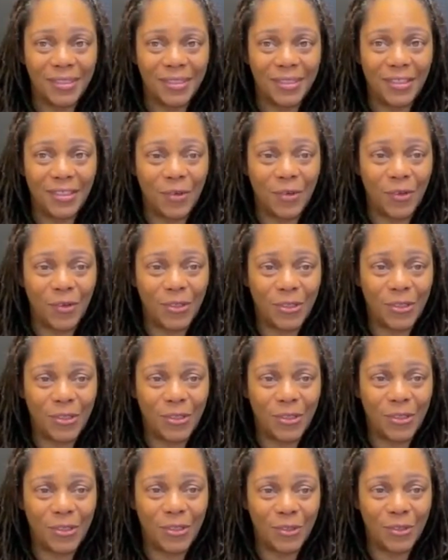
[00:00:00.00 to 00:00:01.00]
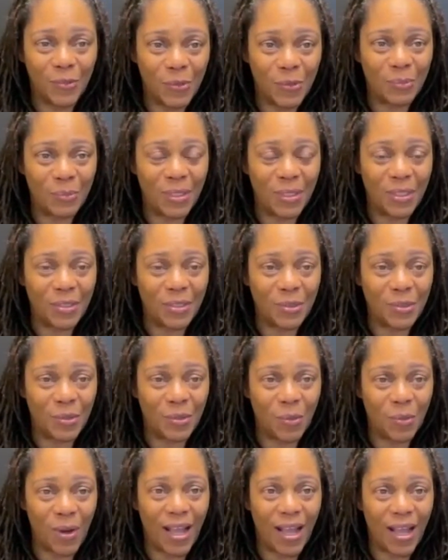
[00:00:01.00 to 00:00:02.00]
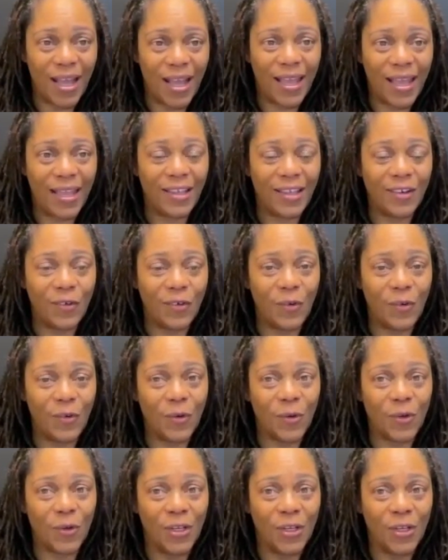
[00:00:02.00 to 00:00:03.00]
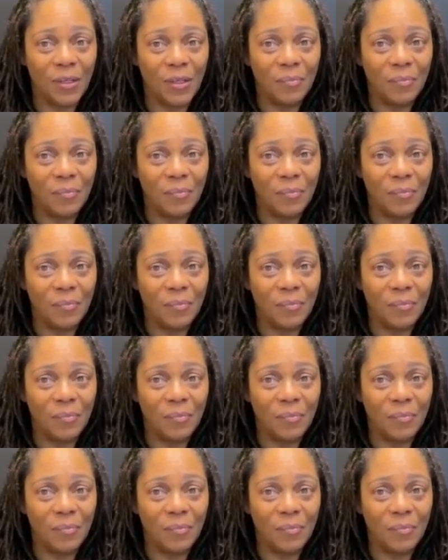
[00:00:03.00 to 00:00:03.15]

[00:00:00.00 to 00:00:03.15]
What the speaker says: go in the room and cry or